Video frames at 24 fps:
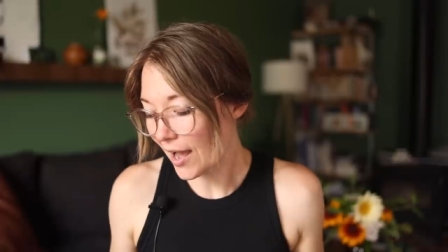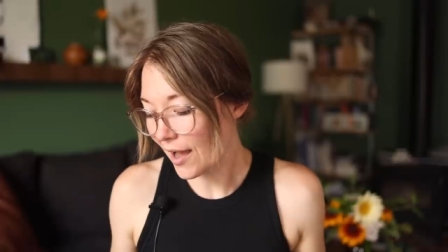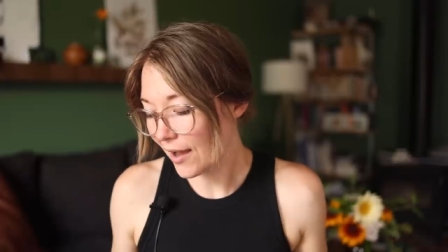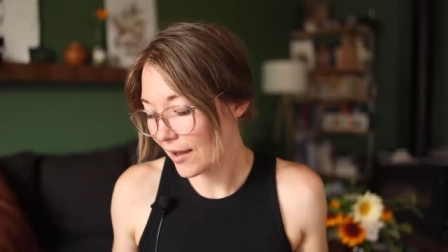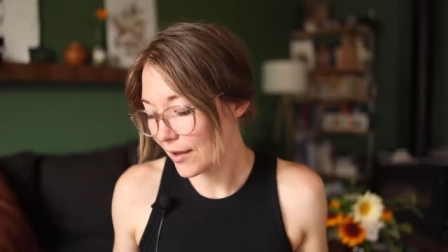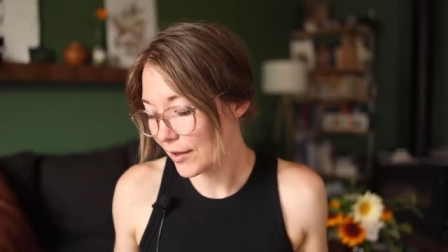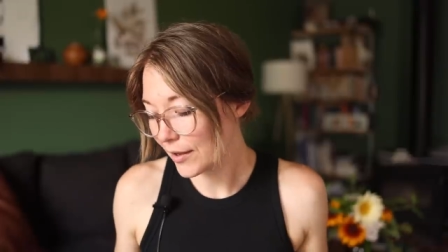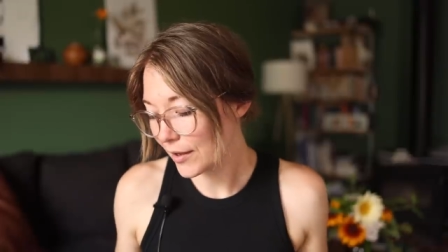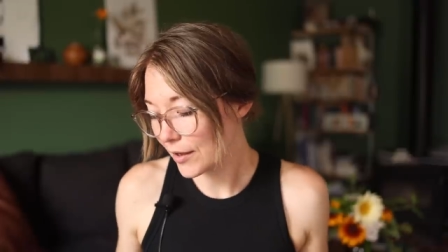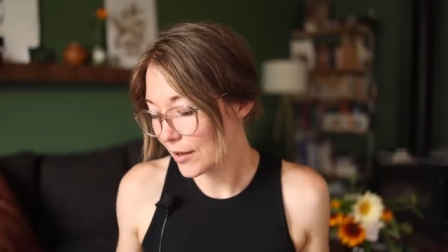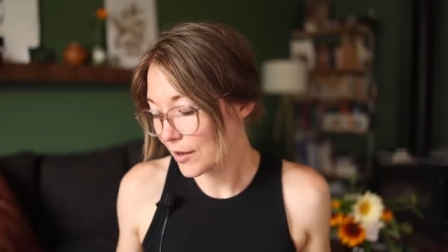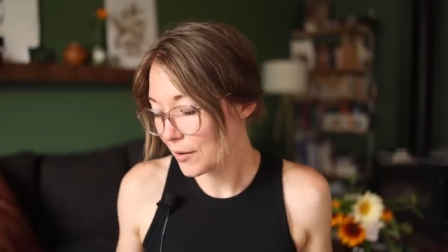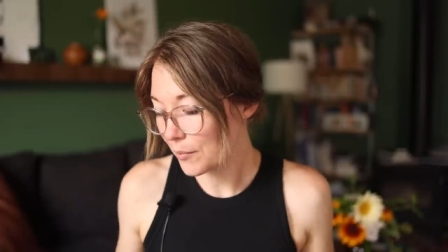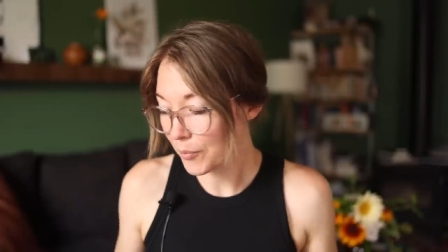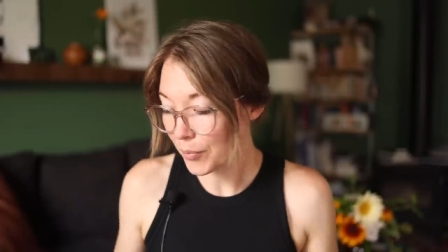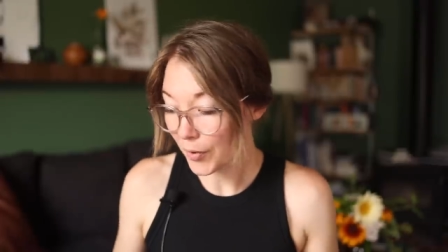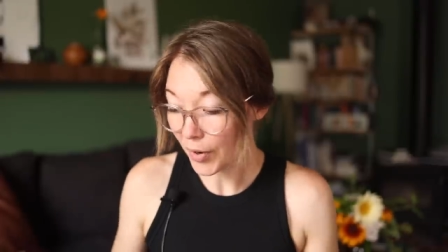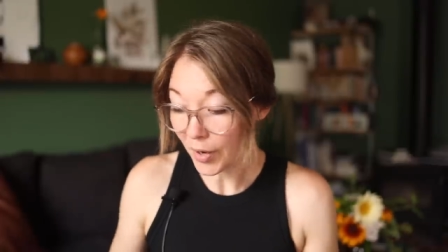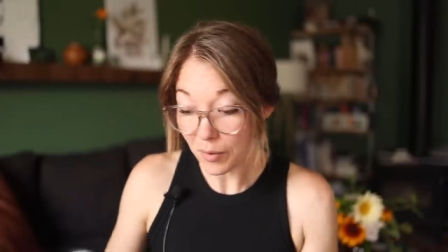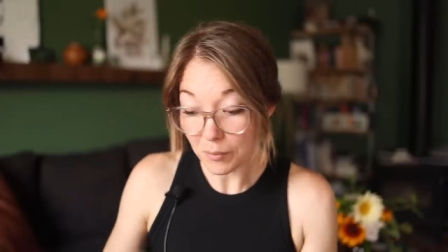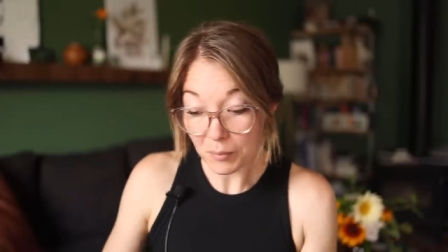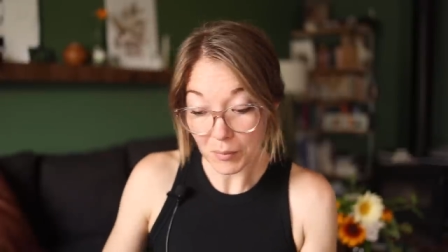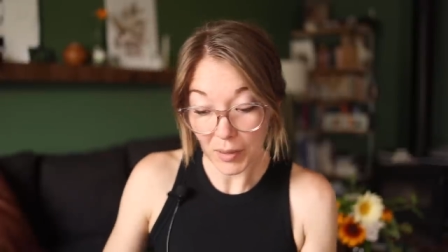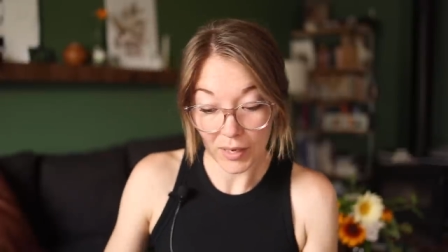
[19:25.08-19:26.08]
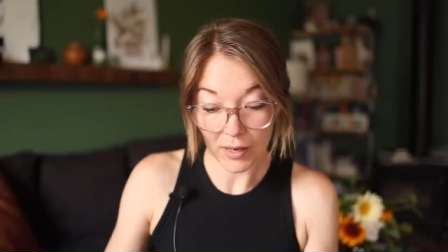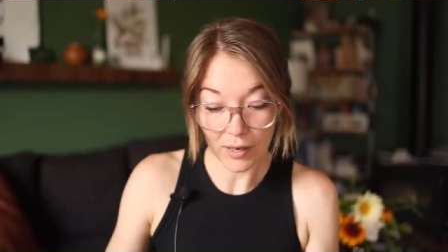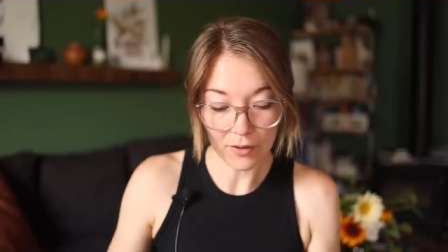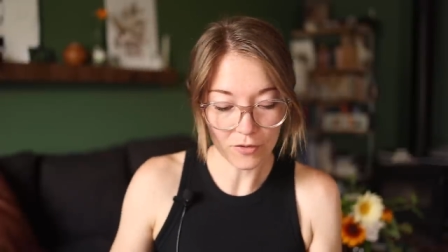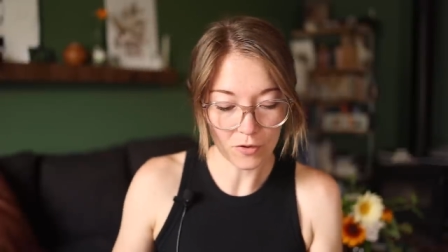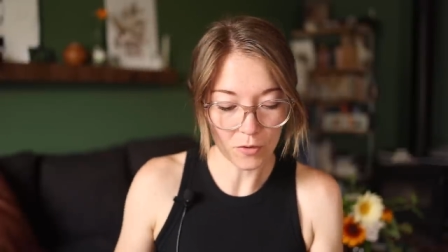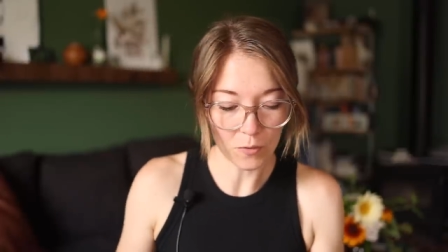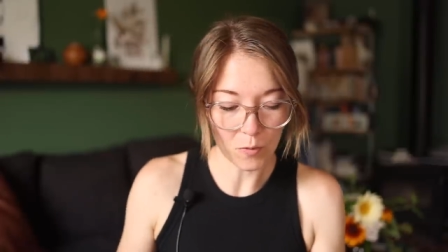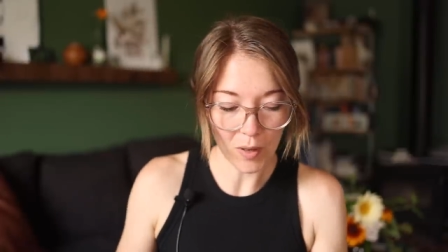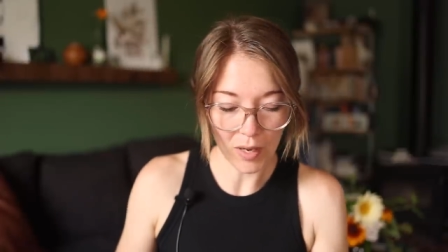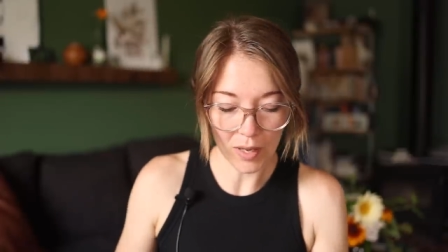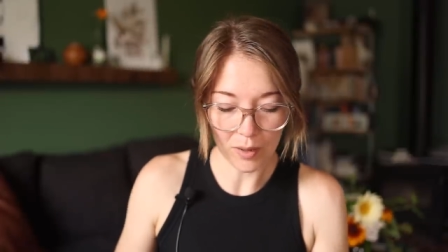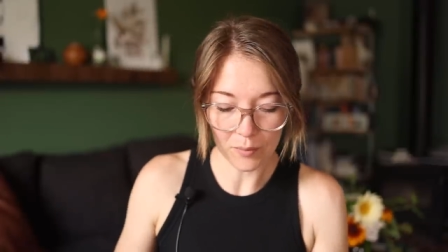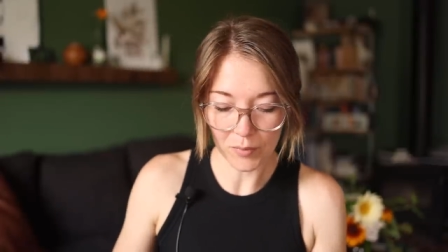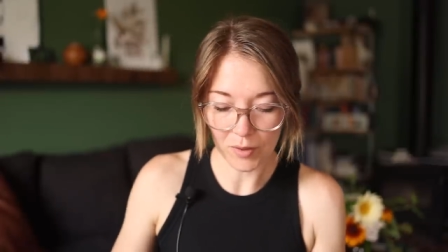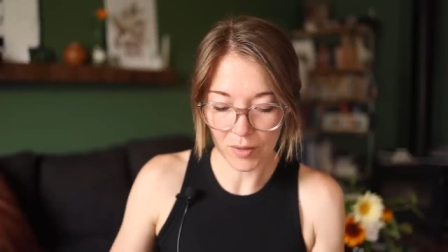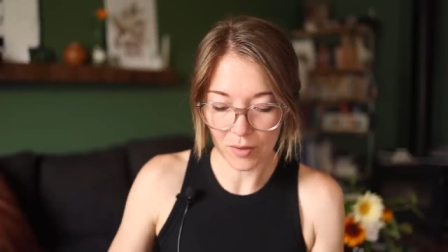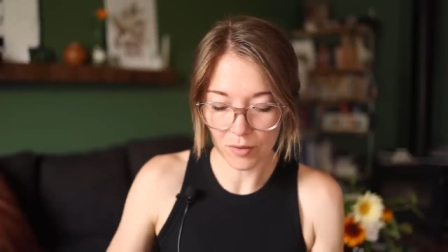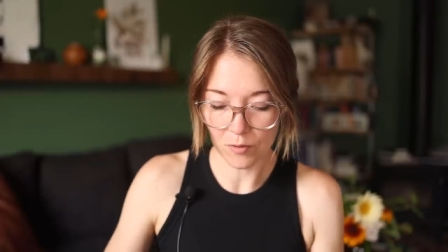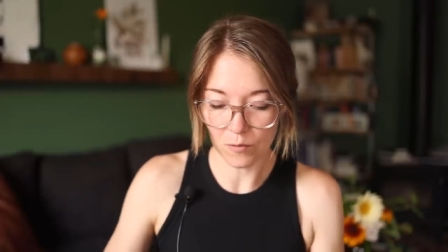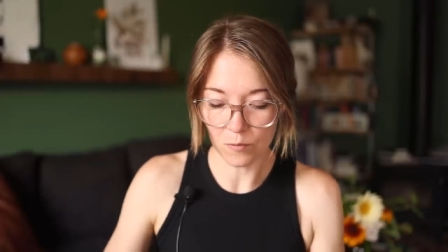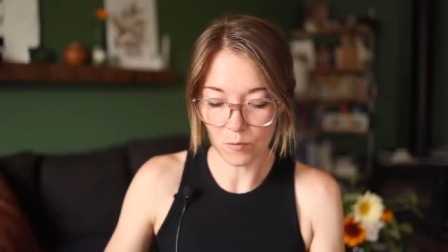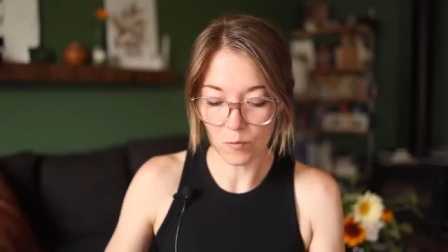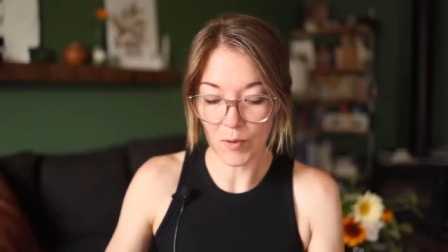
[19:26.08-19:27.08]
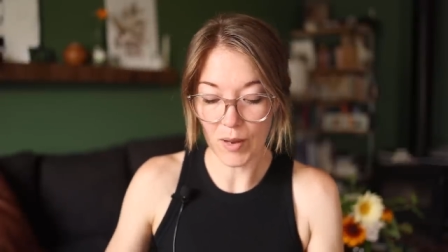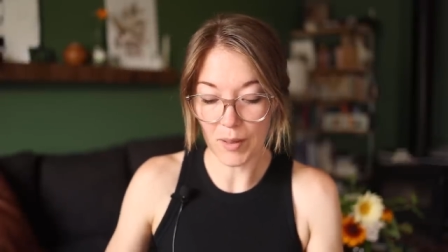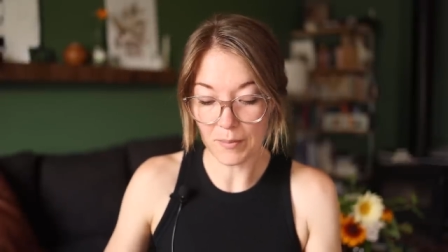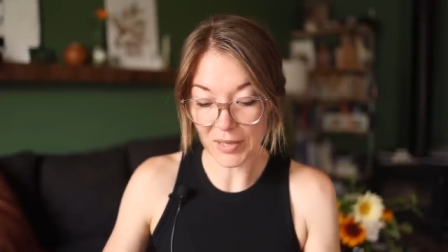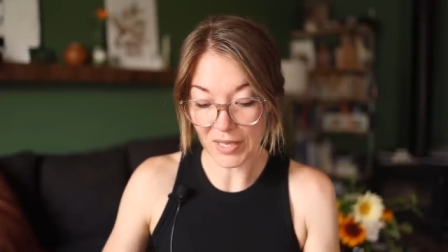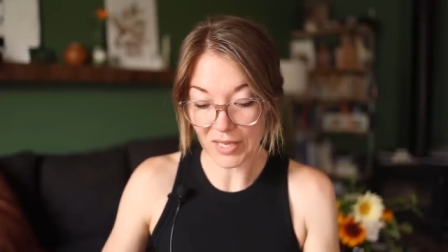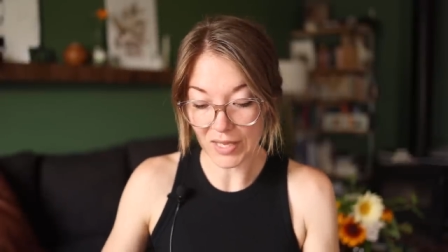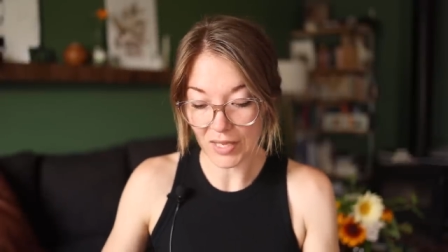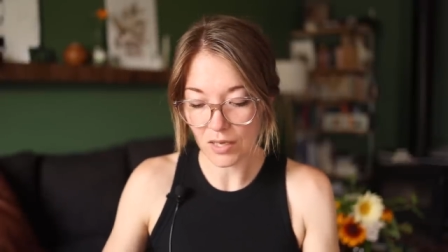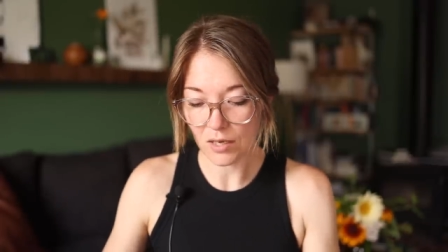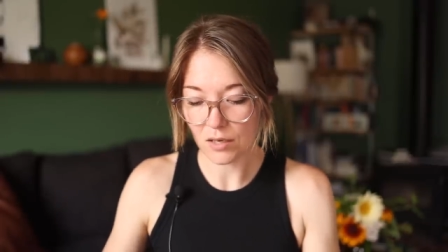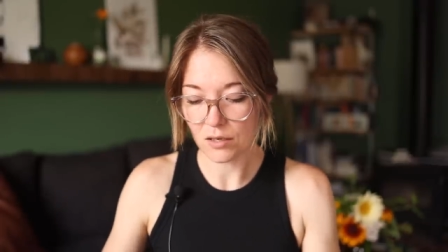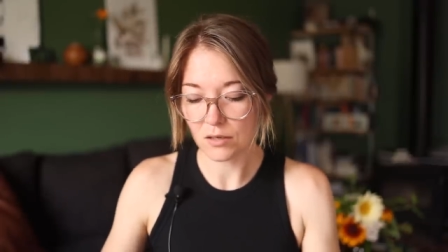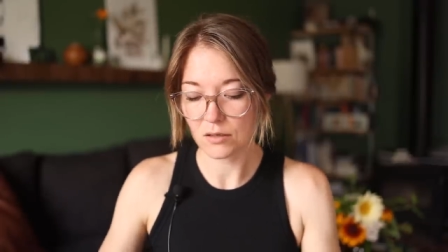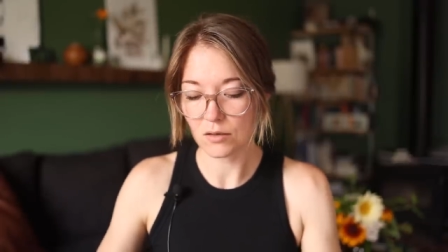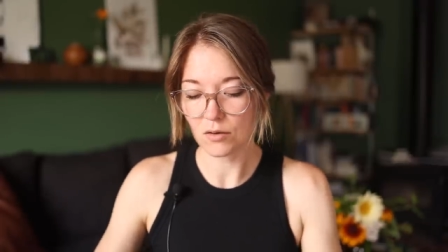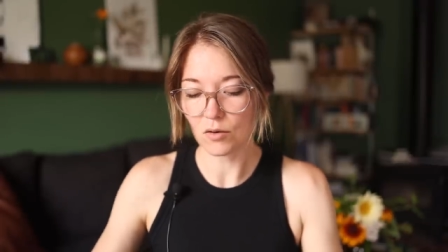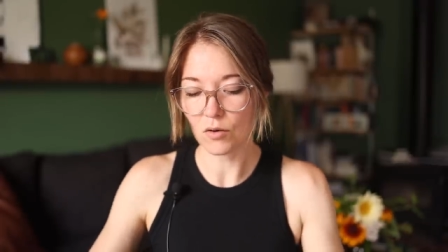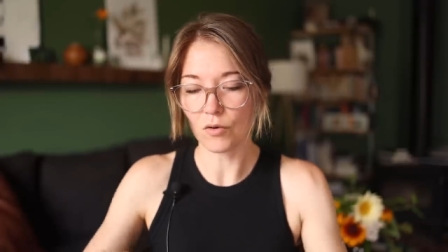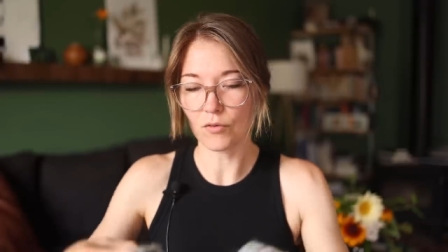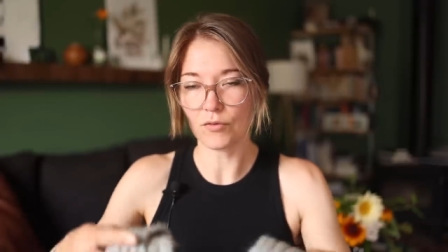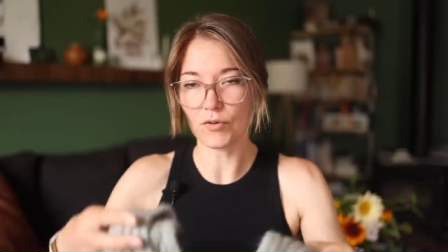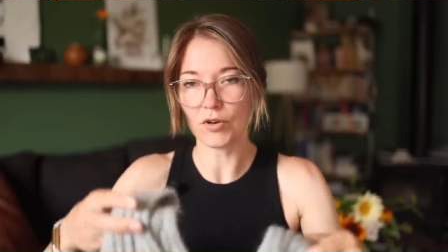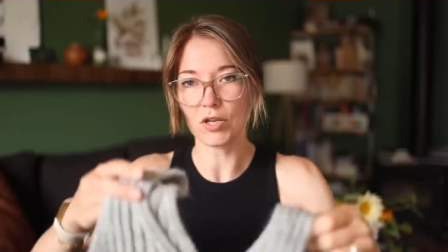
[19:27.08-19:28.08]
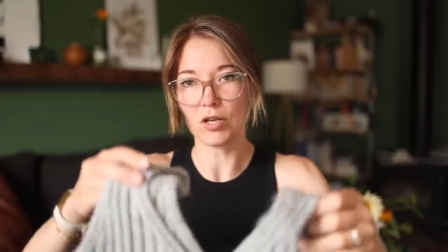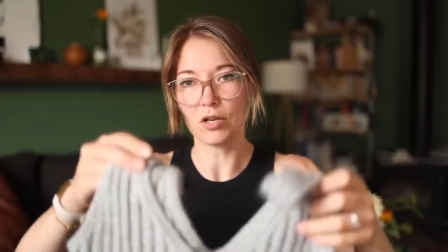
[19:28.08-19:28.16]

I brought my other Remi over